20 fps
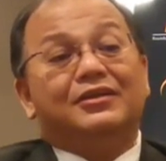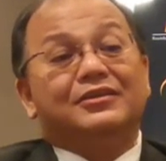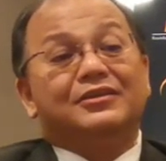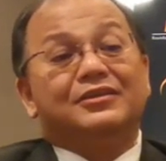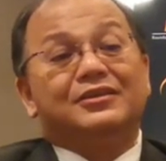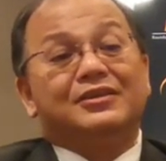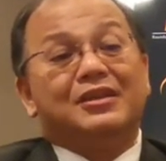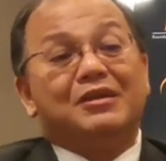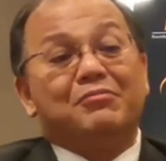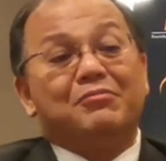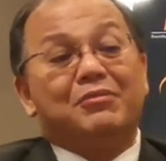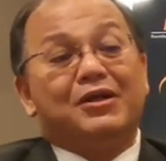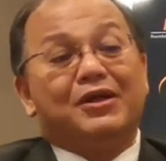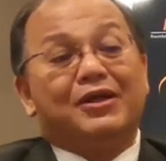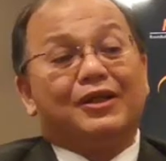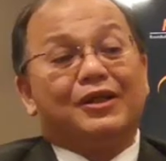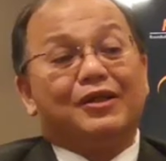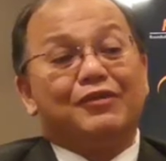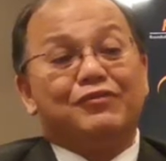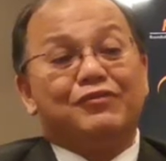Some
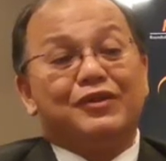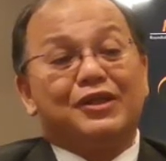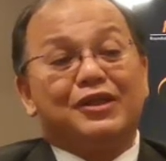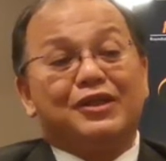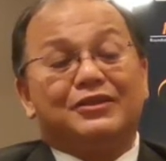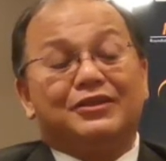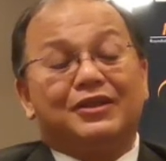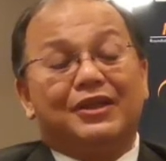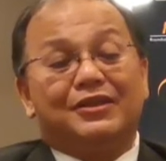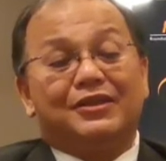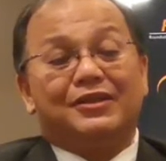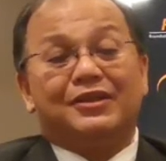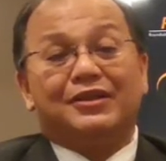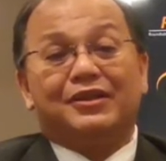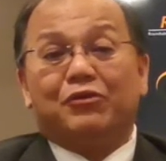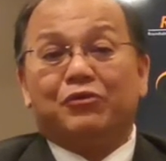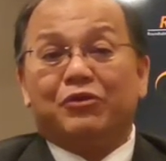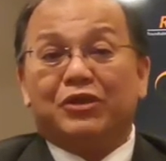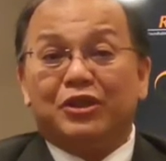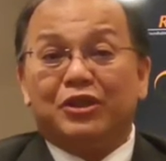even, as I think our